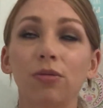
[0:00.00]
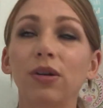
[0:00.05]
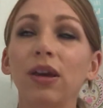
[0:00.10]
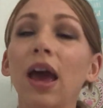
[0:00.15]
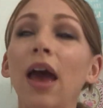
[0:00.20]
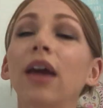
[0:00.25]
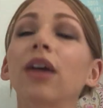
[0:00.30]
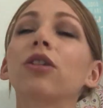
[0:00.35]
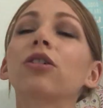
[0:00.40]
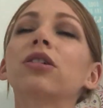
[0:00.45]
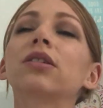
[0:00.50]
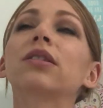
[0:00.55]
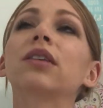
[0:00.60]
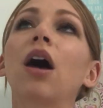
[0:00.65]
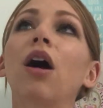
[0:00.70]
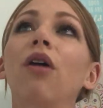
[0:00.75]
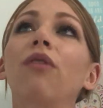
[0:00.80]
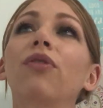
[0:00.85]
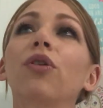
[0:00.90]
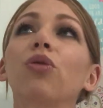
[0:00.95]
get
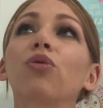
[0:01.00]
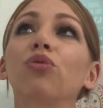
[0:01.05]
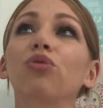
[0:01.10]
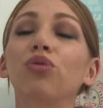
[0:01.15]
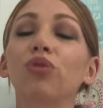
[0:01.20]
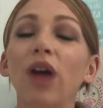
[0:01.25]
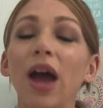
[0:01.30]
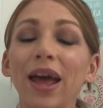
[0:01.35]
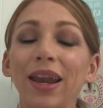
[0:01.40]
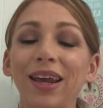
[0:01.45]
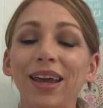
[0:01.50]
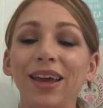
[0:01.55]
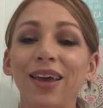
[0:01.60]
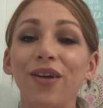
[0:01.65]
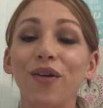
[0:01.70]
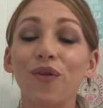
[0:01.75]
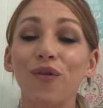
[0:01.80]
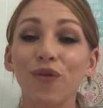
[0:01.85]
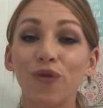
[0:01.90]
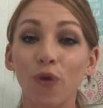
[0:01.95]
yourself
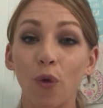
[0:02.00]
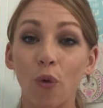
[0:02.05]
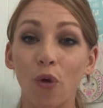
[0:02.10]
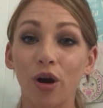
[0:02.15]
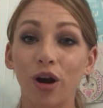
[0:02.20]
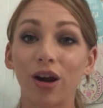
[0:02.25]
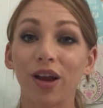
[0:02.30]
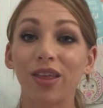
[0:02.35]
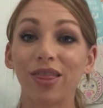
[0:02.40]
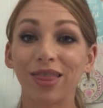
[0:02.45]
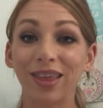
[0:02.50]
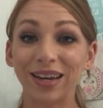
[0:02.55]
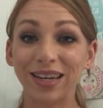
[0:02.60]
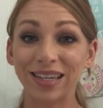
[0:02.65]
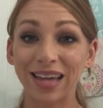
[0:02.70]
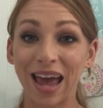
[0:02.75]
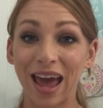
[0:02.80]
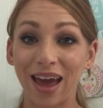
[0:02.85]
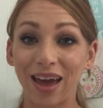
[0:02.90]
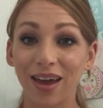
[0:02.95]
ready for the
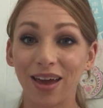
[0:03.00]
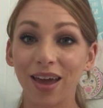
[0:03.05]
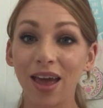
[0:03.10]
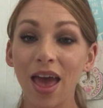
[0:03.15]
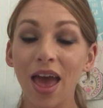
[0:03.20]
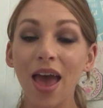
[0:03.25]
day.